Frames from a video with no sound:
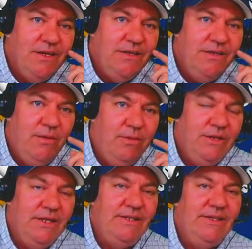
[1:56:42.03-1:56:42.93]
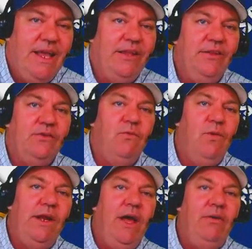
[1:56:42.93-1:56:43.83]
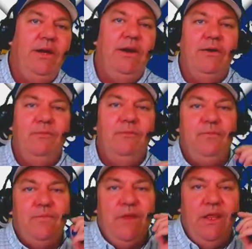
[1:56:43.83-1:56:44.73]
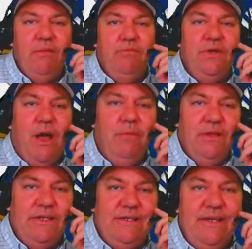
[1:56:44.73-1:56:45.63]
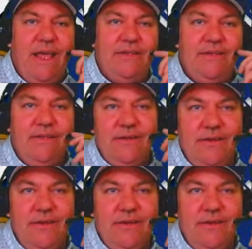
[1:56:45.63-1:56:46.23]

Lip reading: There's 1 out here in the top of the 6th.